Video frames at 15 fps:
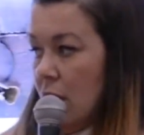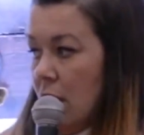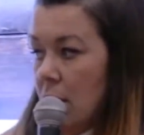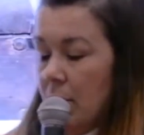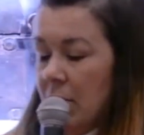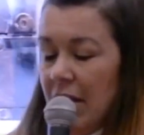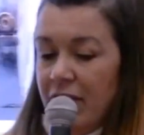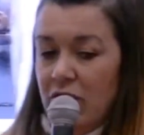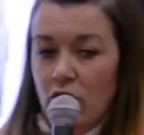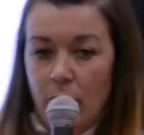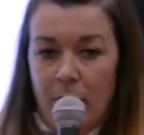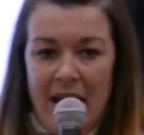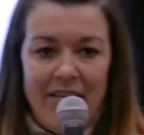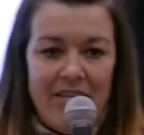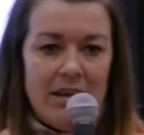But if you're
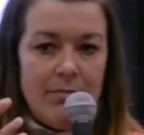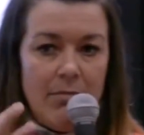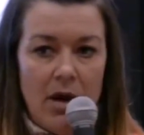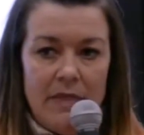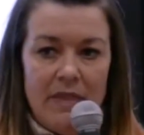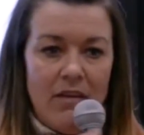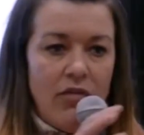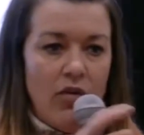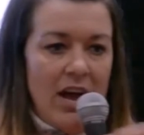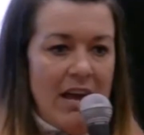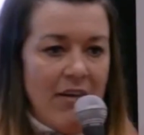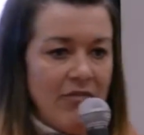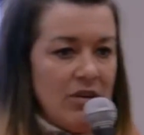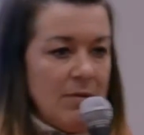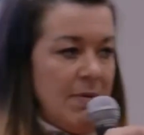bearing in mind that for
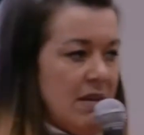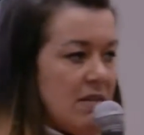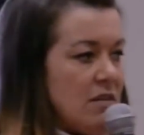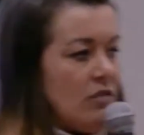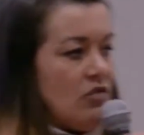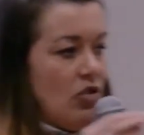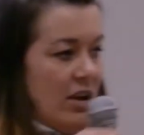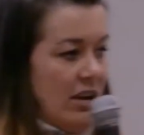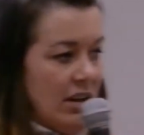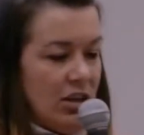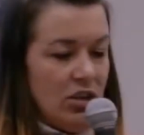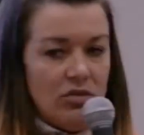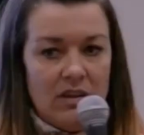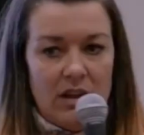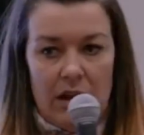every piece of training
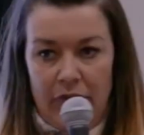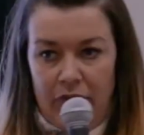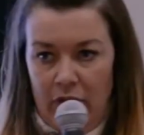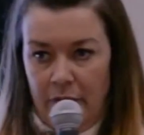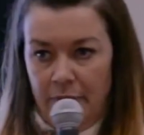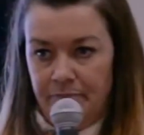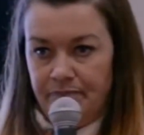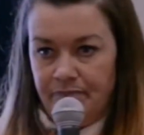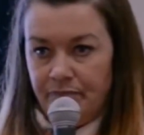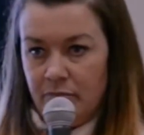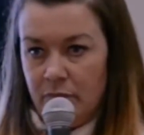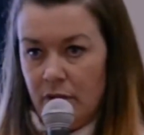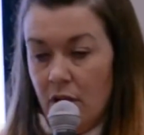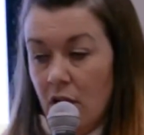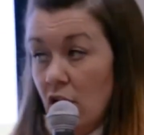you deliver,
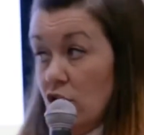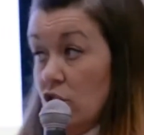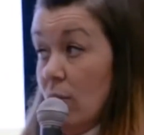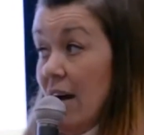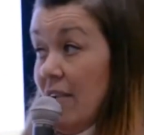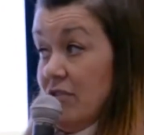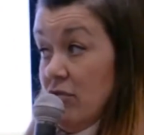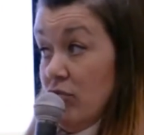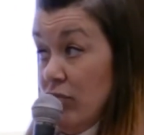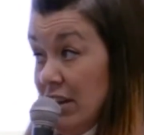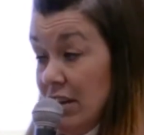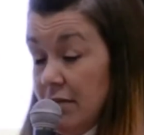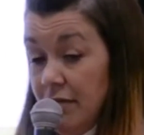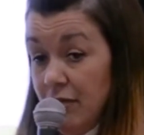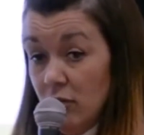you have to
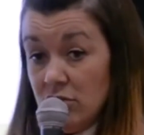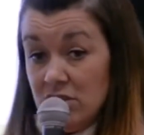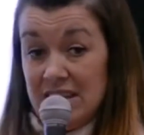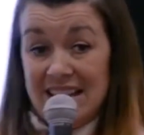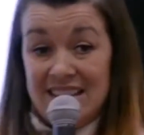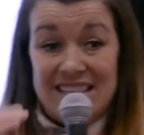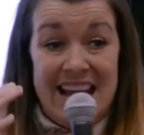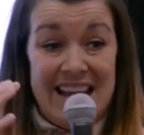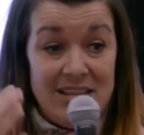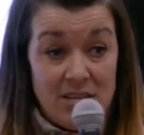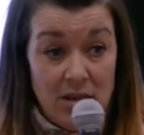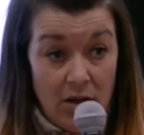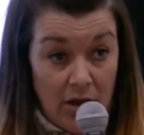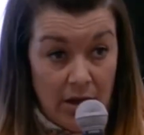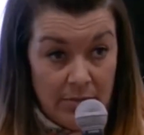reinforce that 10
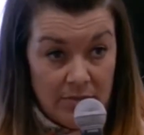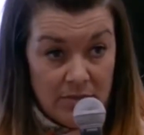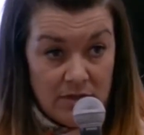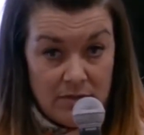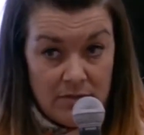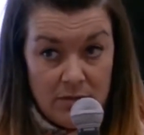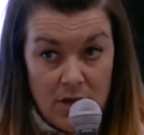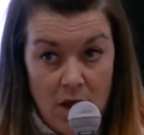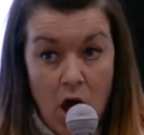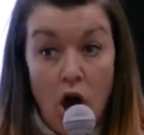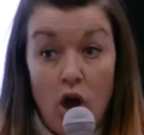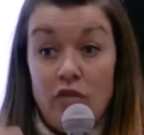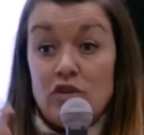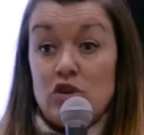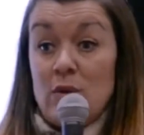times
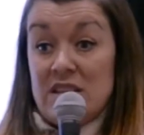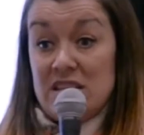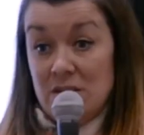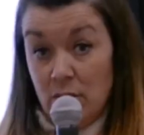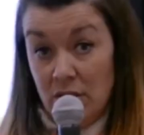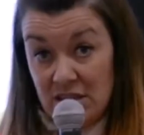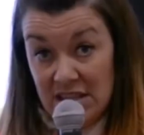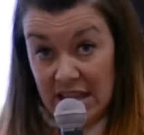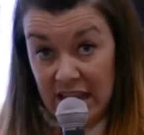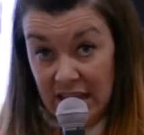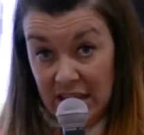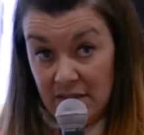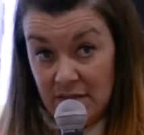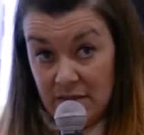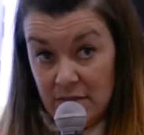over 21
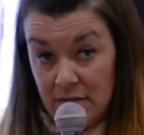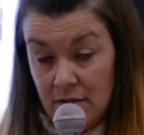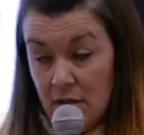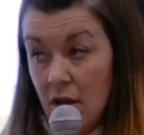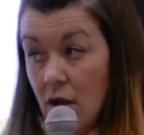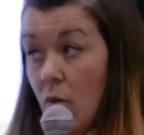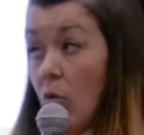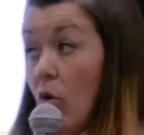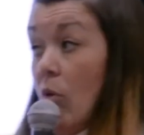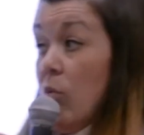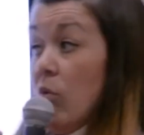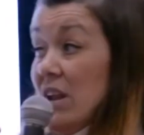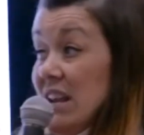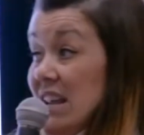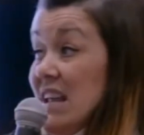days. What
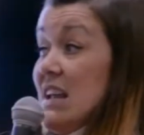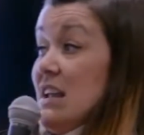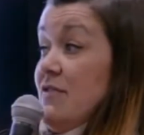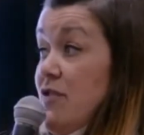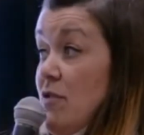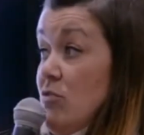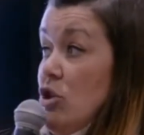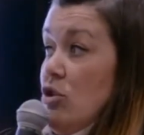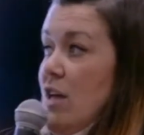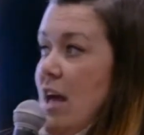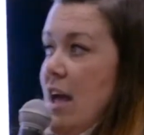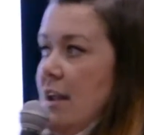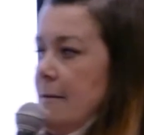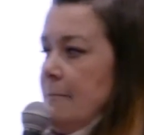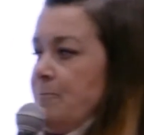we need from you
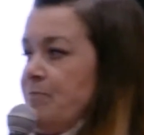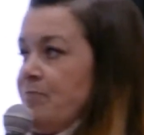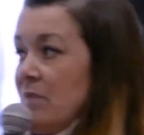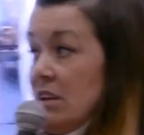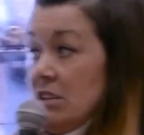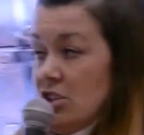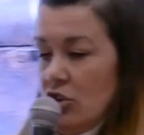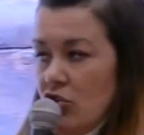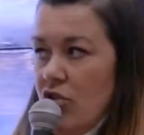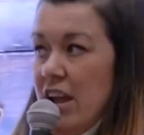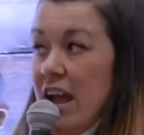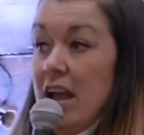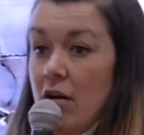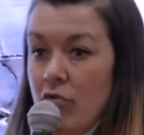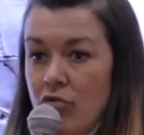then is to
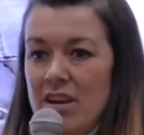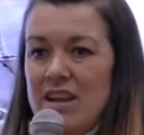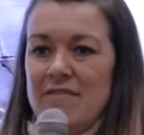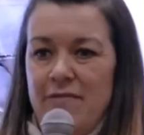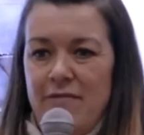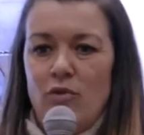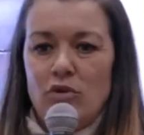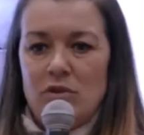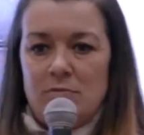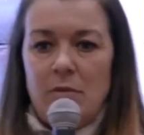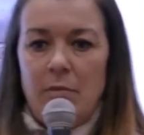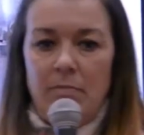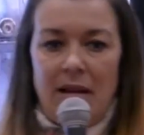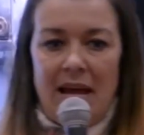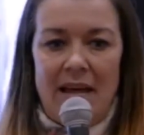create a
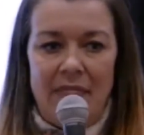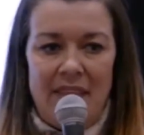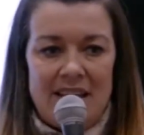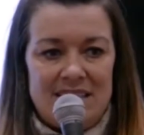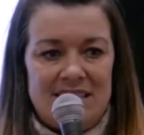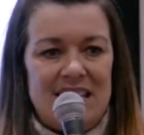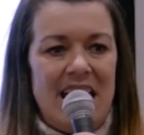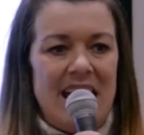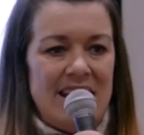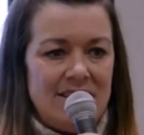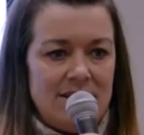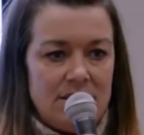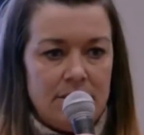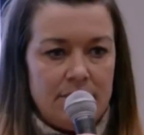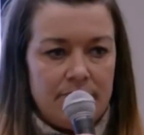reinforcement plan that says,